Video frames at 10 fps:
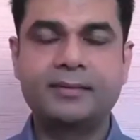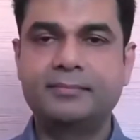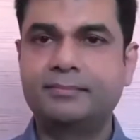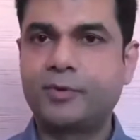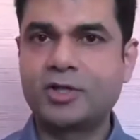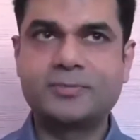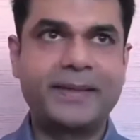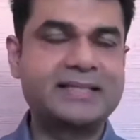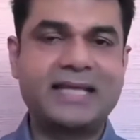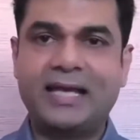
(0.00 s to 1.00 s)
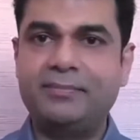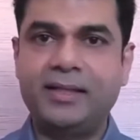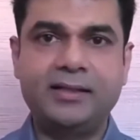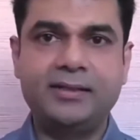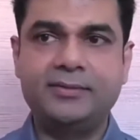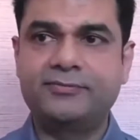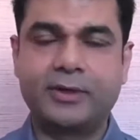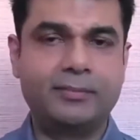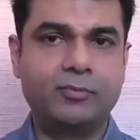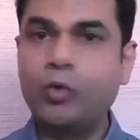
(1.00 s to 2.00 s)
Prospects can be
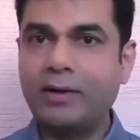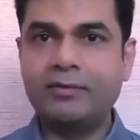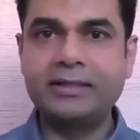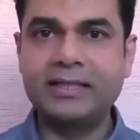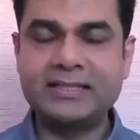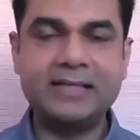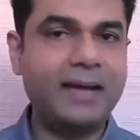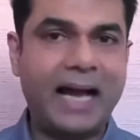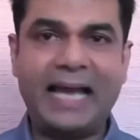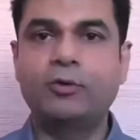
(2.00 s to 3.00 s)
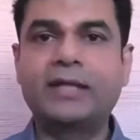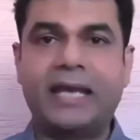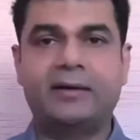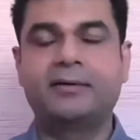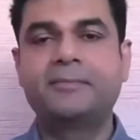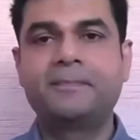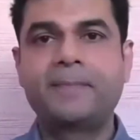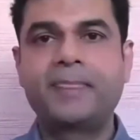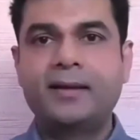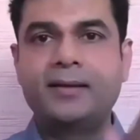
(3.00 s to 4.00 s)
from whoever in the team, I don't care.
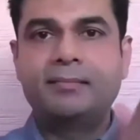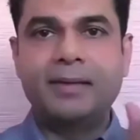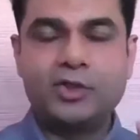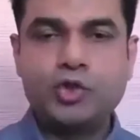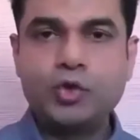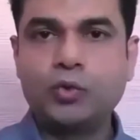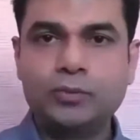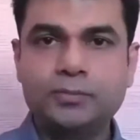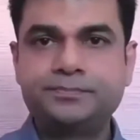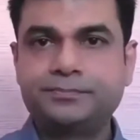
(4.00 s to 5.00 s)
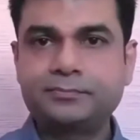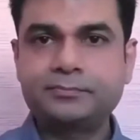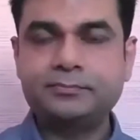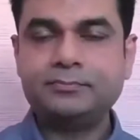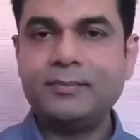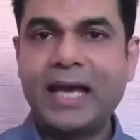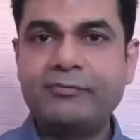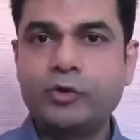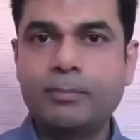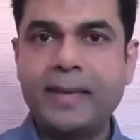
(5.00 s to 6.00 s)
But you
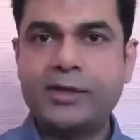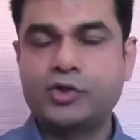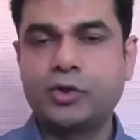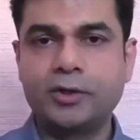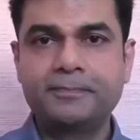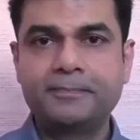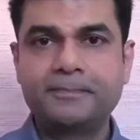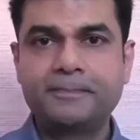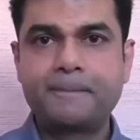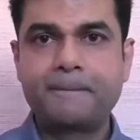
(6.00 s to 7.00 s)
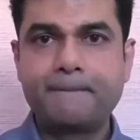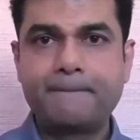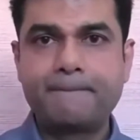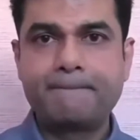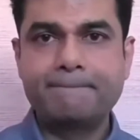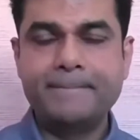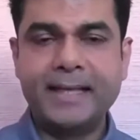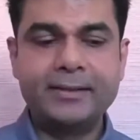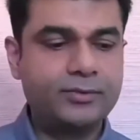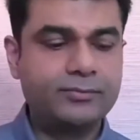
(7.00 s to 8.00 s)
have to make sure
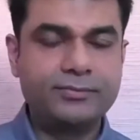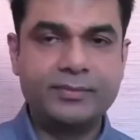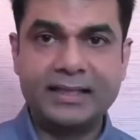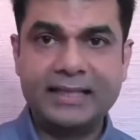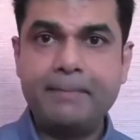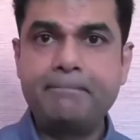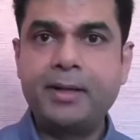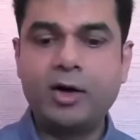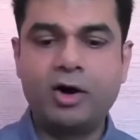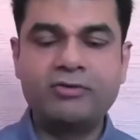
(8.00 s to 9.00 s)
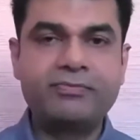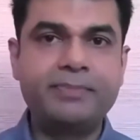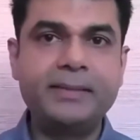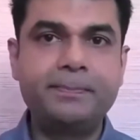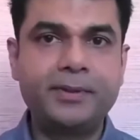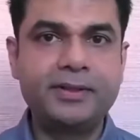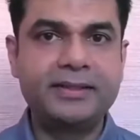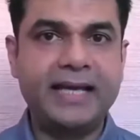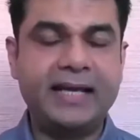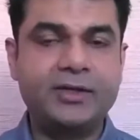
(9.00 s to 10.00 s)
that the number of
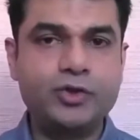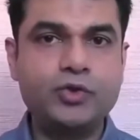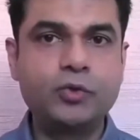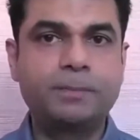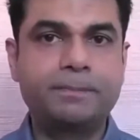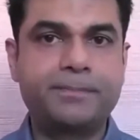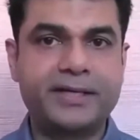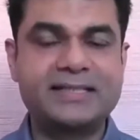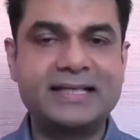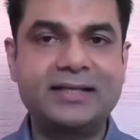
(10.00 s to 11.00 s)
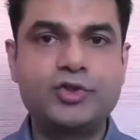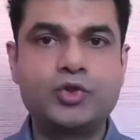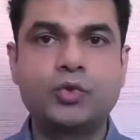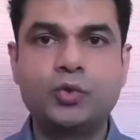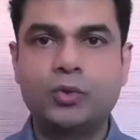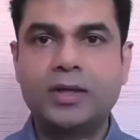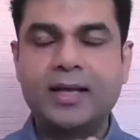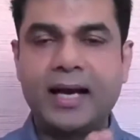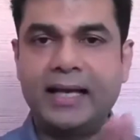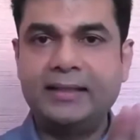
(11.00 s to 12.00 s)
people that you present to,
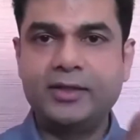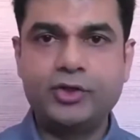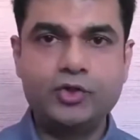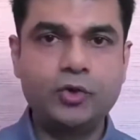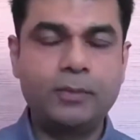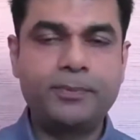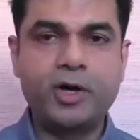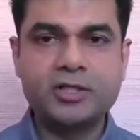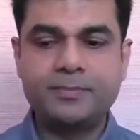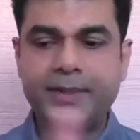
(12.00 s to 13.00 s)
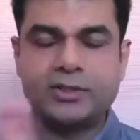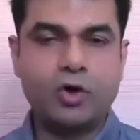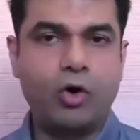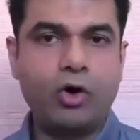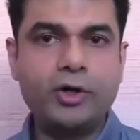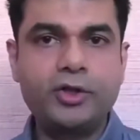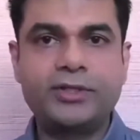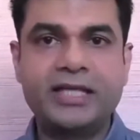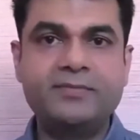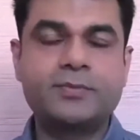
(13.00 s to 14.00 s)
either your prospects or
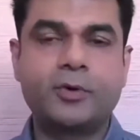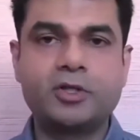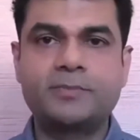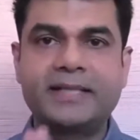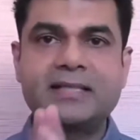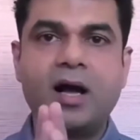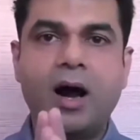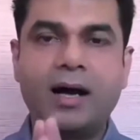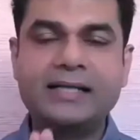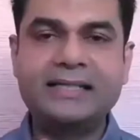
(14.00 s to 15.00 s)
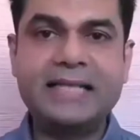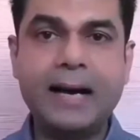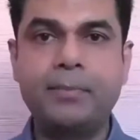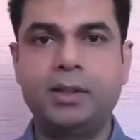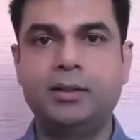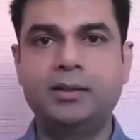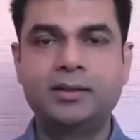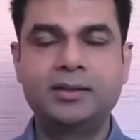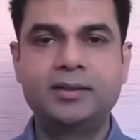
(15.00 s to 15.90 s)
your team's prospects, are double